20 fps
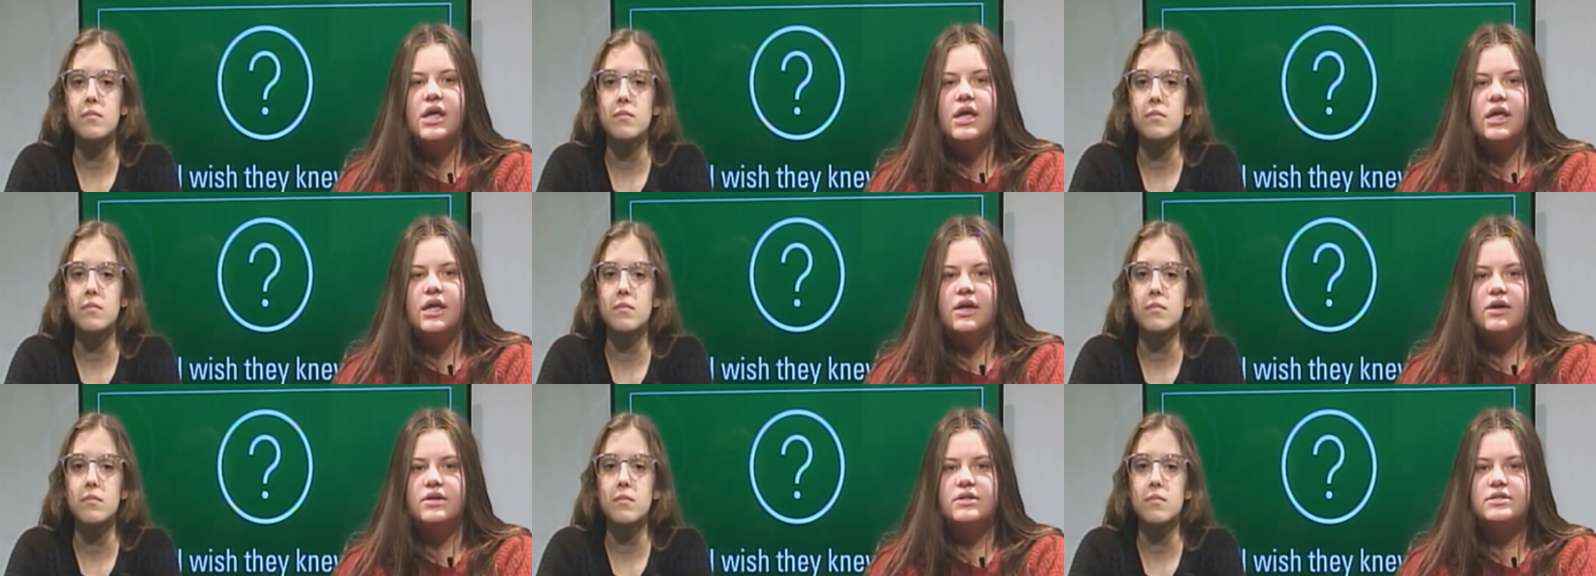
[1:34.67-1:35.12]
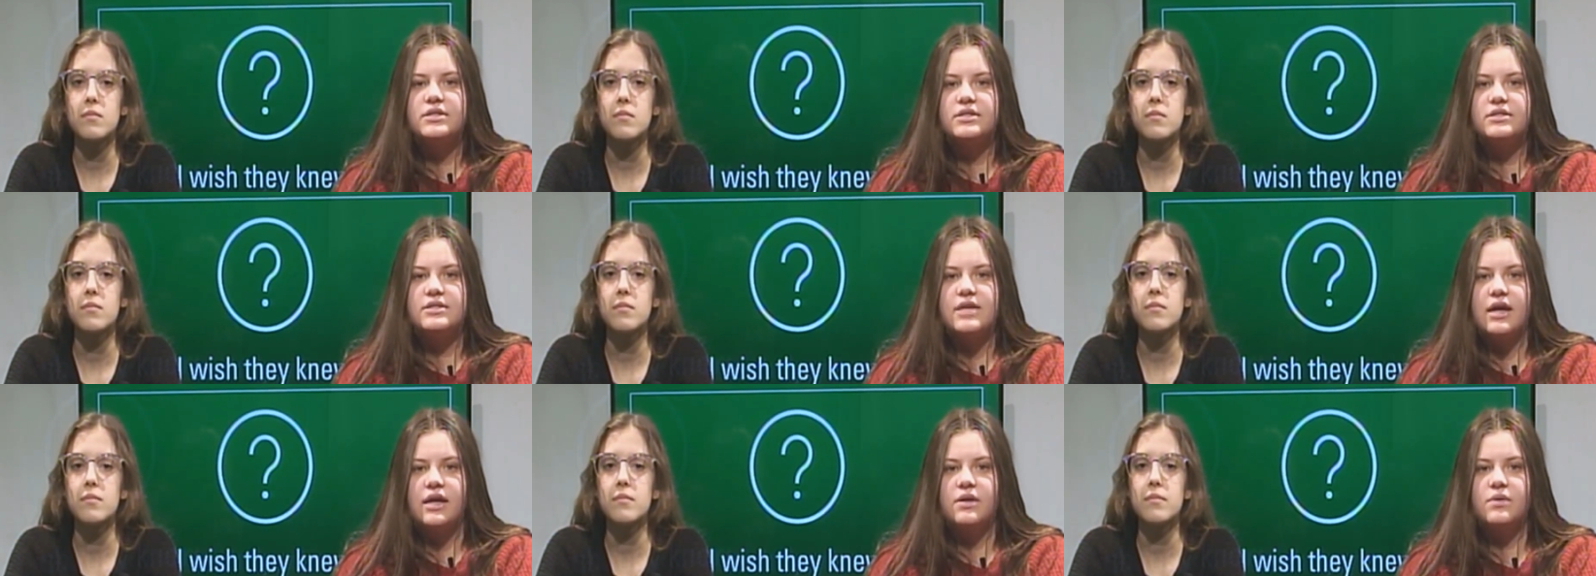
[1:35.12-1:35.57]
Speaker 1: Here's the
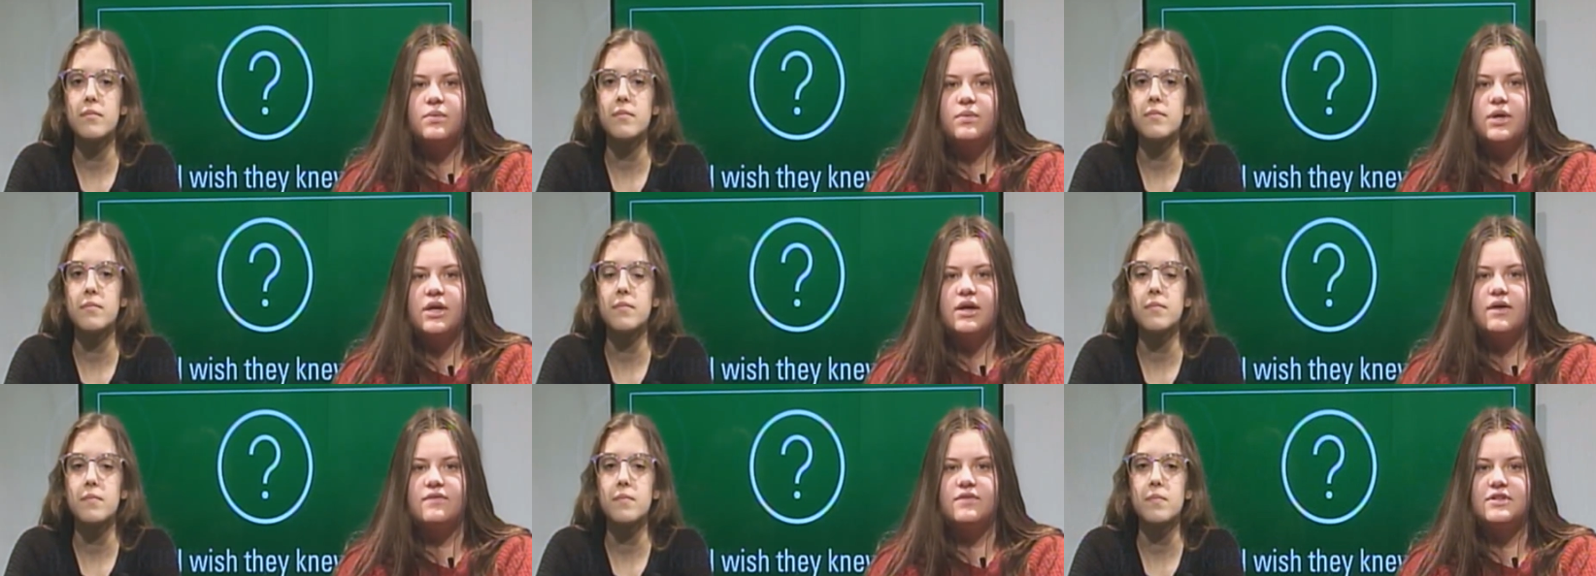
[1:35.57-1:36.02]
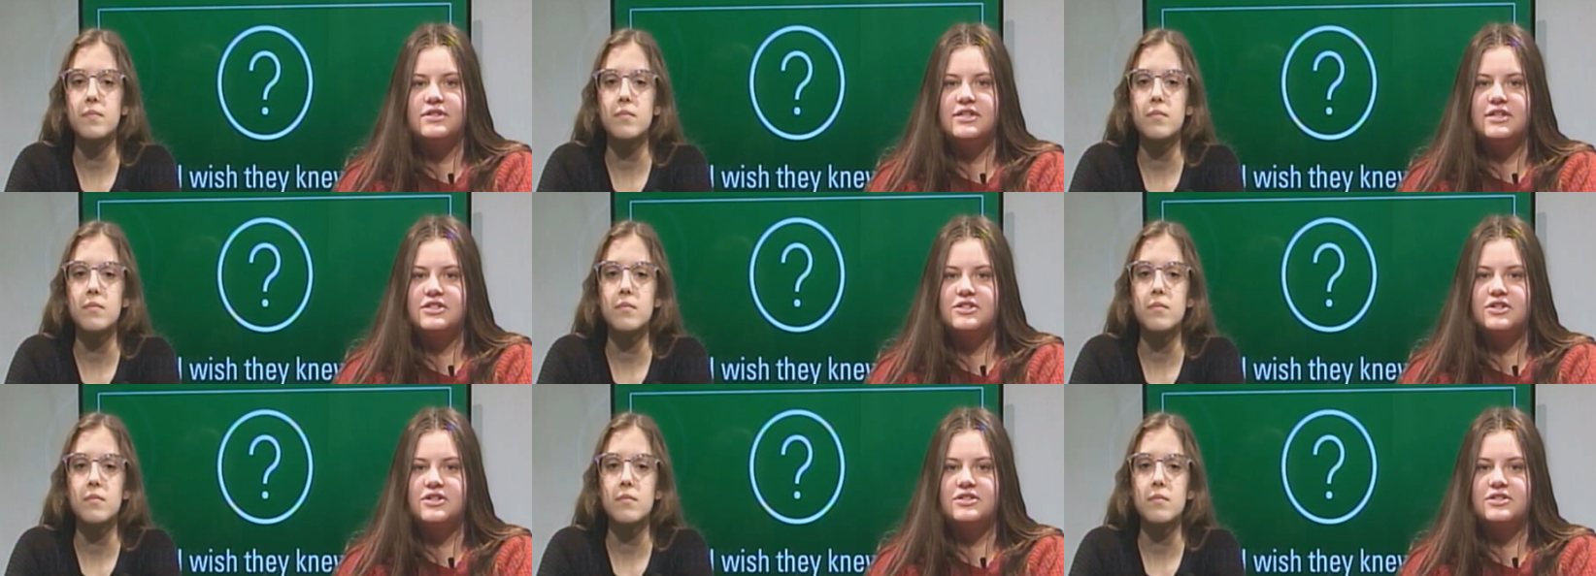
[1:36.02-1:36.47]
second week of the
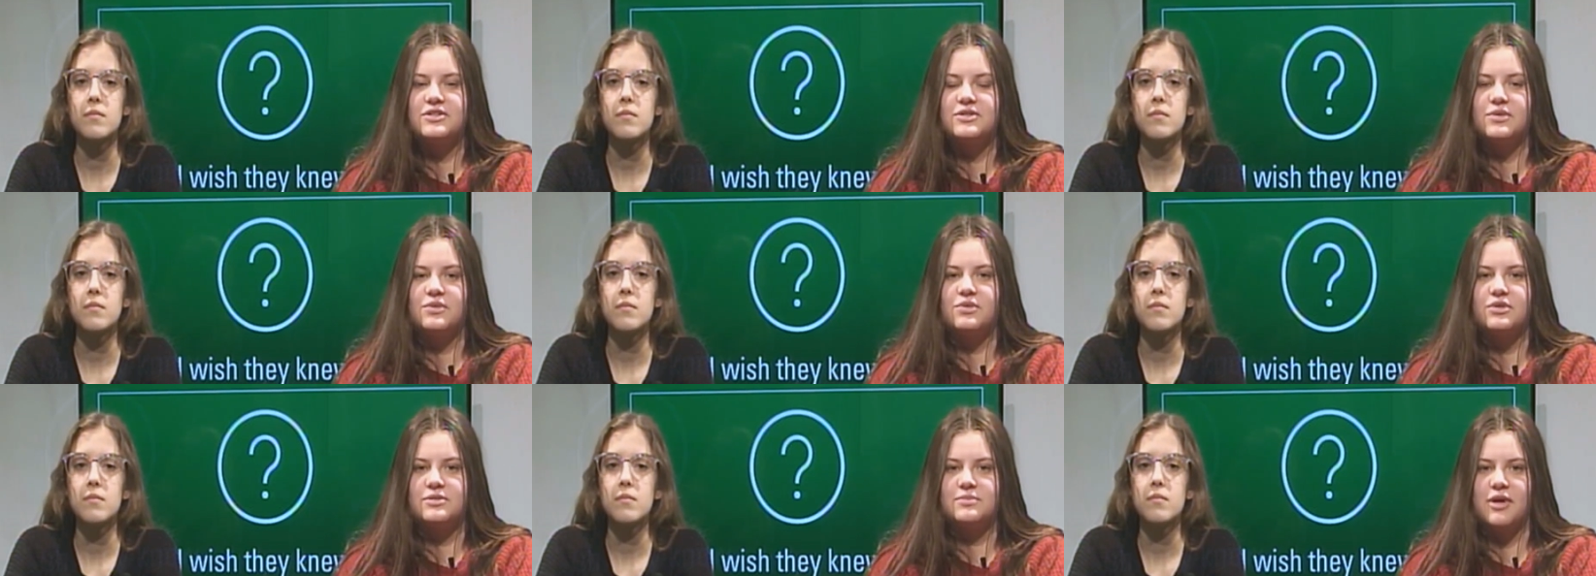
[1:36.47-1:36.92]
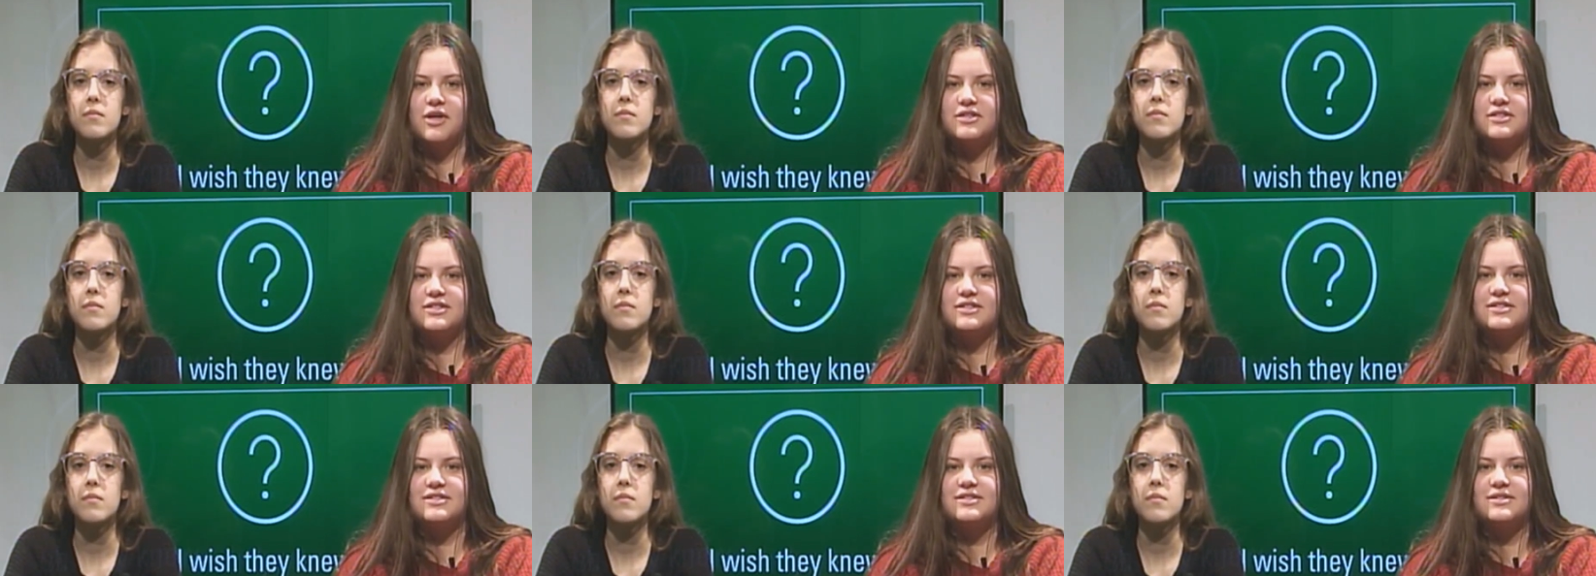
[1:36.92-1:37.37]
teacher and student
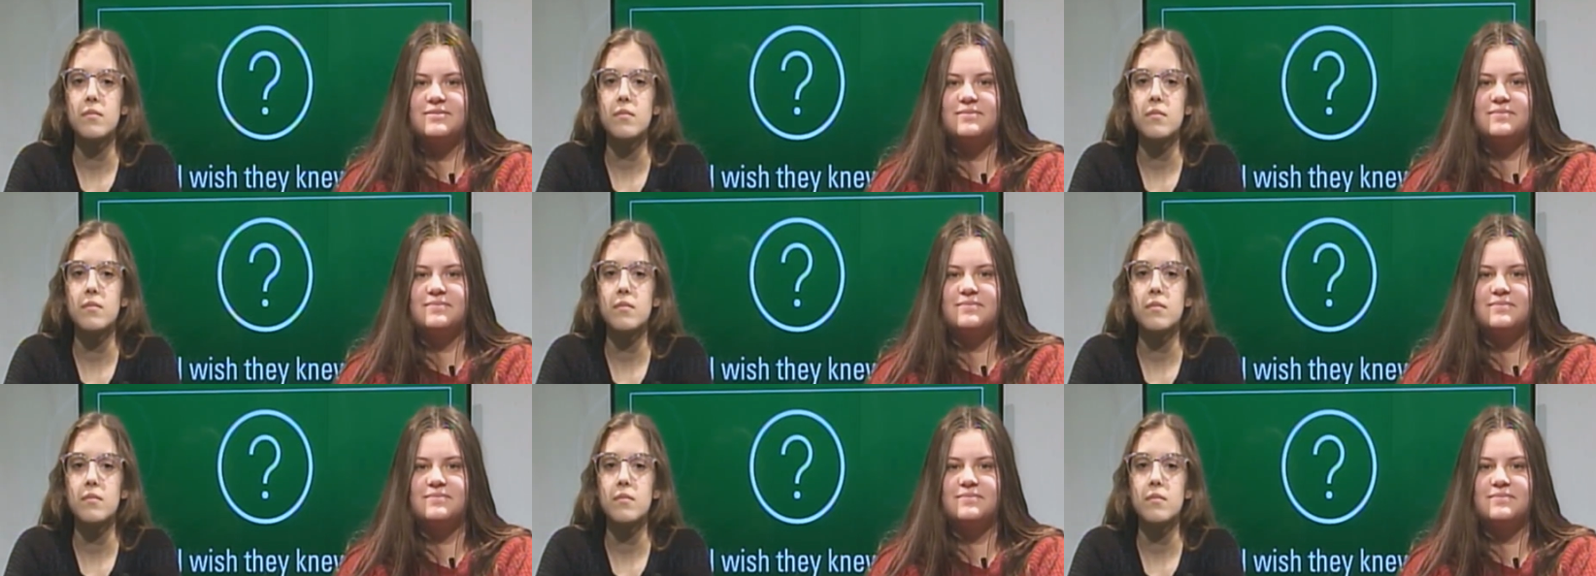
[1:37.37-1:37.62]
responses.